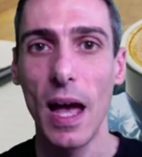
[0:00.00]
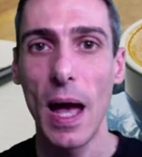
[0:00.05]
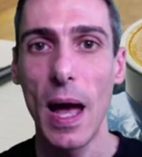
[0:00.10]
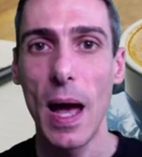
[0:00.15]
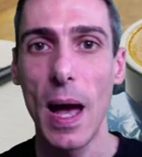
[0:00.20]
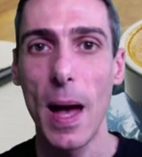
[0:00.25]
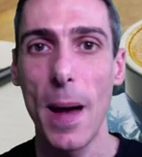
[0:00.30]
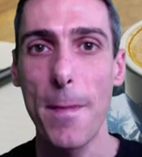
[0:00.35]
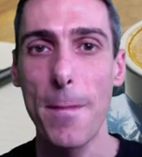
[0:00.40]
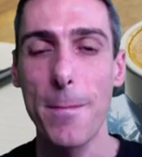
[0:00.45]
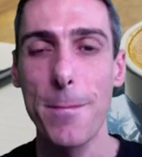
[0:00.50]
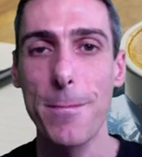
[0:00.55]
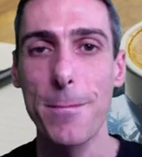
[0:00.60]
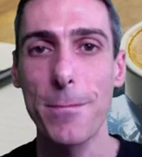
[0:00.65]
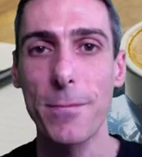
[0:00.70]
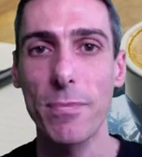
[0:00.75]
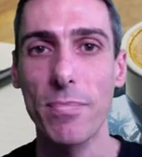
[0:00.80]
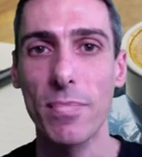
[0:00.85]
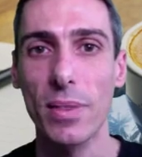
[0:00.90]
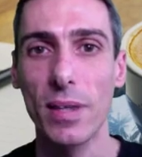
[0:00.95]

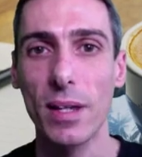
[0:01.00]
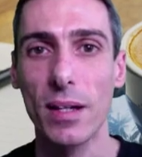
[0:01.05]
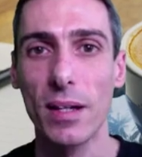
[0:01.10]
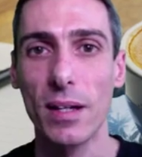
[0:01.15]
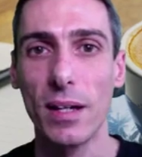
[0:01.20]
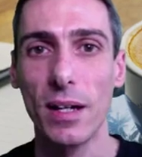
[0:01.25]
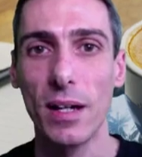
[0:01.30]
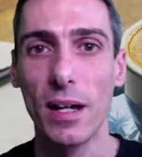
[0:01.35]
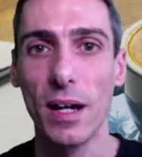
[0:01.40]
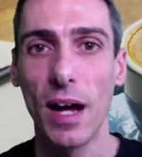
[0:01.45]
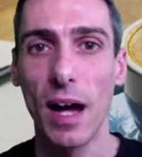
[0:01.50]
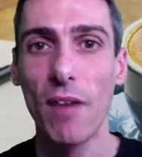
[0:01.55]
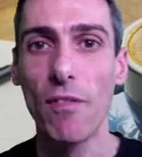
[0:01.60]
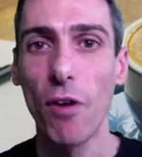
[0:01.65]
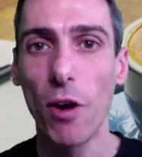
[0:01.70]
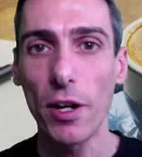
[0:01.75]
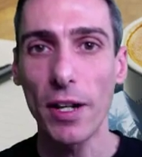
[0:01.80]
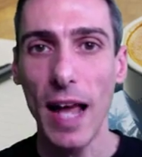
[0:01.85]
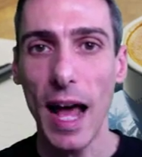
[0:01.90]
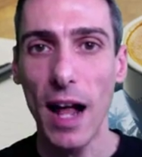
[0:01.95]

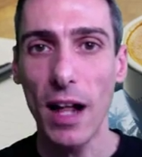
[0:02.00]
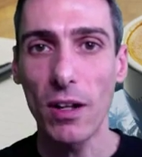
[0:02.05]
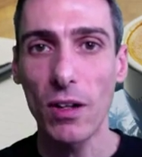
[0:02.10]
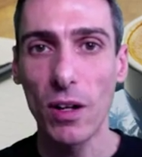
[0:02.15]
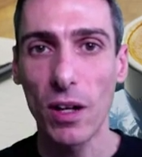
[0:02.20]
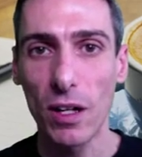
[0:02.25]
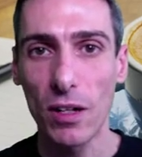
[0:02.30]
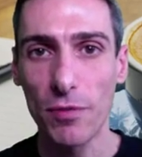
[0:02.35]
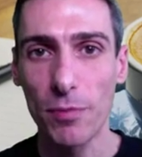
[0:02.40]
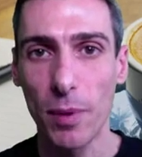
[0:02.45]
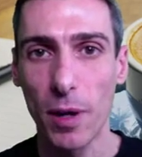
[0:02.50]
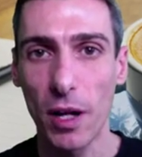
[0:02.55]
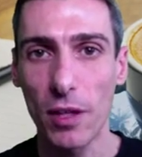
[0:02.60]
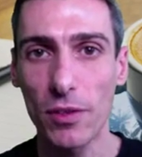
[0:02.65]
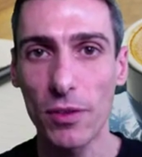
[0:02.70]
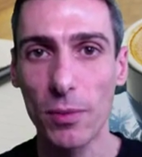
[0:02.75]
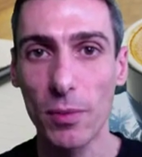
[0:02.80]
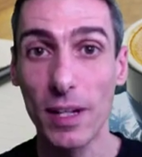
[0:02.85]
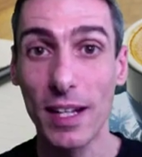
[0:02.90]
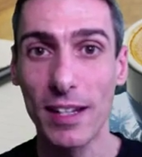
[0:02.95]
Avoid alcohol if
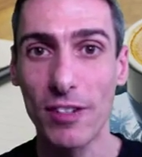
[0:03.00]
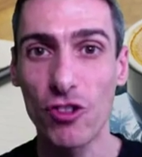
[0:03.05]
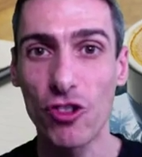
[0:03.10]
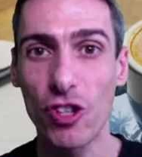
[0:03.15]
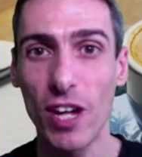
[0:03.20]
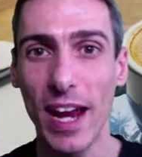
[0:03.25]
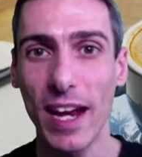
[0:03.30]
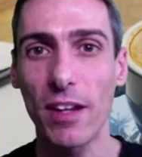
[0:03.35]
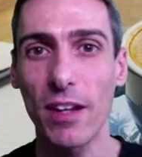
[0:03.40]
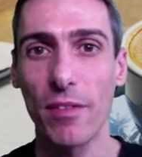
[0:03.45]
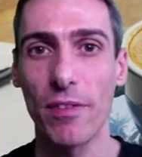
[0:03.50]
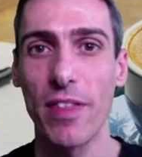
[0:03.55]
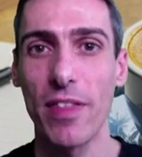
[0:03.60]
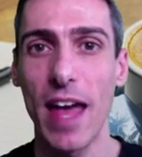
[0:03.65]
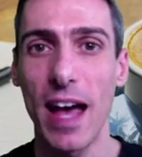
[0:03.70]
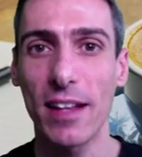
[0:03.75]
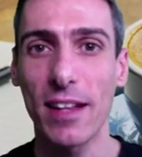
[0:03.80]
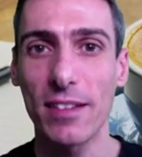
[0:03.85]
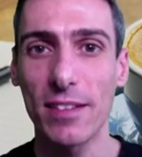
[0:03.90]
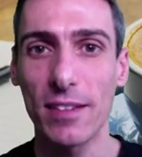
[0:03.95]
possible and check if
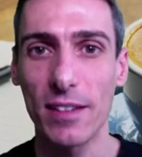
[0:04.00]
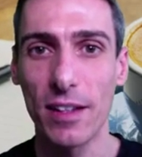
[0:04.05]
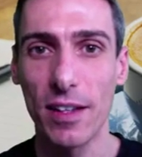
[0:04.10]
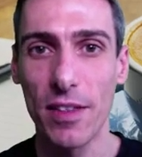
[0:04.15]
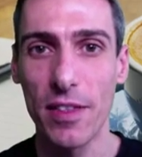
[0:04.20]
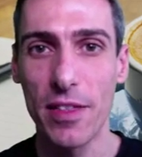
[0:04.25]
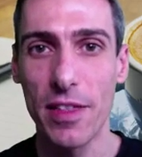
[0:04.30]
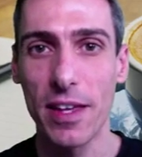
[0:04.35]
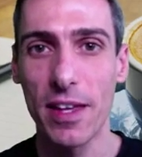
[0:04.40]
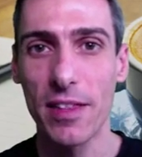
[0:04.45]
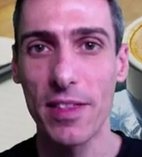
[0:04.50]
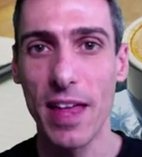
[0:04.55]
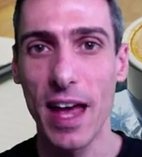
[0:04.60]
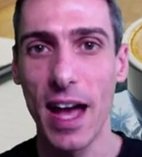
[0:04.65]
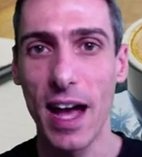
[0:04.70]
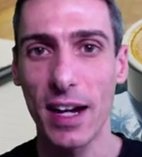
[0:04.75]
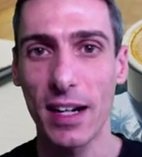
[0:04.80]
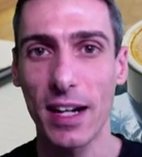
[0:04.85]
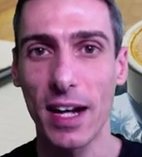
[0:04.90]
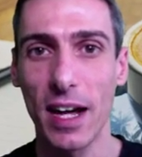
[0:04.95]
that's a thing
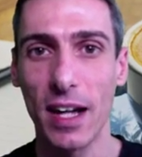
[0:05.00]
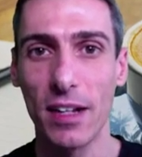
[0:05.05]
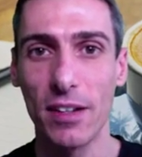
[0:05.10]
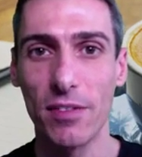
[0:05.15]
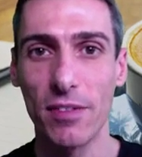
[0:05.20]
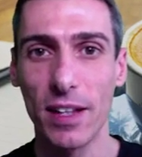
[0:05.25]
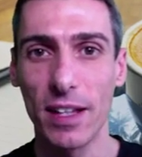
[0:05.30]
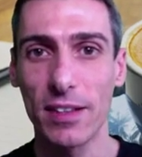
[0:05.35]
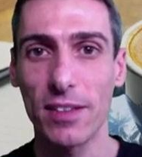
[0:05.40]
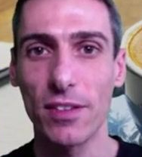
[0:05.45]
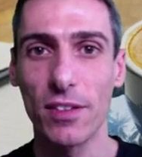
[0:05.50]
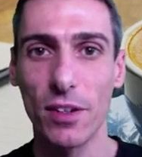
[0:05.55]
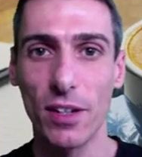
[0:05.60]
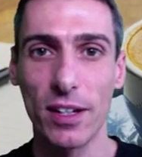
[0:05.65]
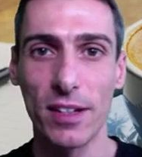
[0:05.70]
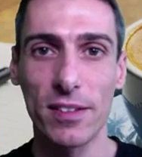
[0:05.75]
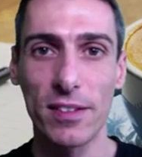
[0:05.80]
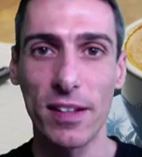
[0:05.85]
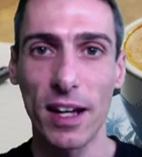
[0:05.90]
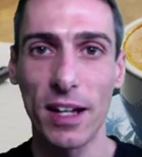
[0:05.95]
that kind of lets your
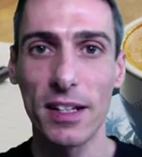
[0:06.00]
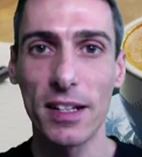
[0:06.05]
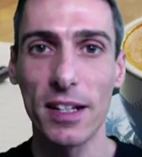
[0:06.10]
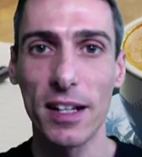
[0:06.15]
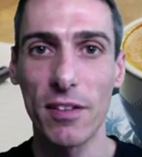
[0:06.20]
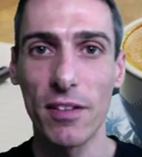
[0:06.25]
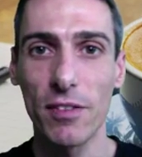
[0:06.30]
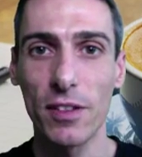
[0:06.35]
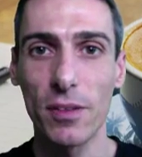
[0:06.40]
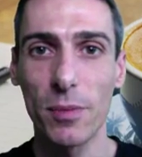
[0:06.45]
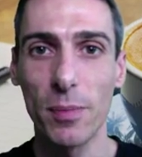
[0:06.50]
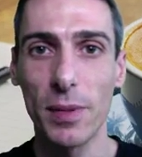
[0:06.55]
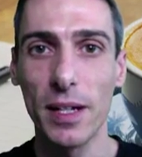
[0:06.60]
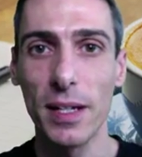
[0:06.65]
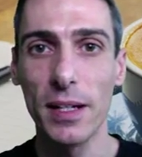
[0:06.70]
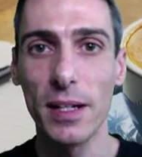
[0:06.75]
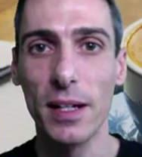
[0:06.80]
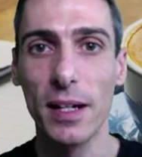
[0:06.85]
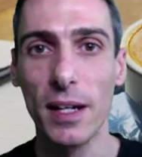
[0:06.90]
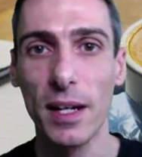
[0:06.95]
anxiety levels
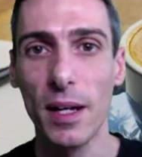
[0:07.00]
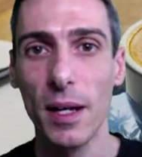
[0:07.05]
peak.